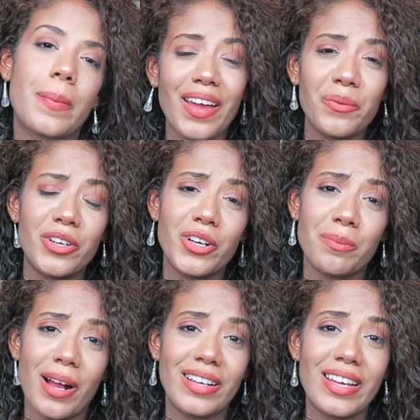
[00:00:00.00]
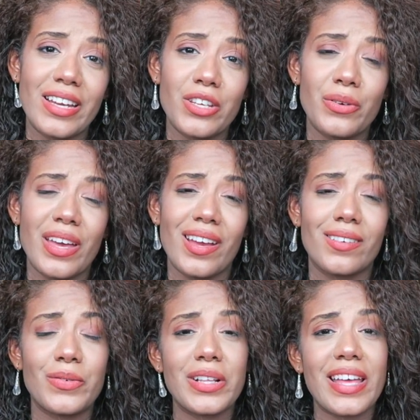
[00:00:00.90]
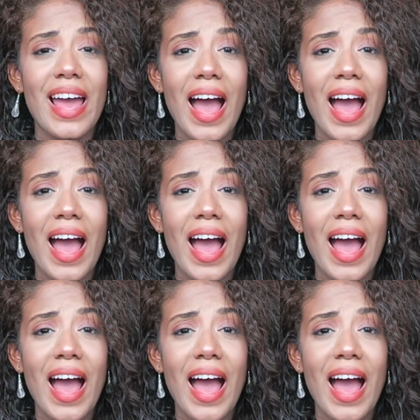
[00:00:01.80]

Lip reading: And when you're pregnant, you can't really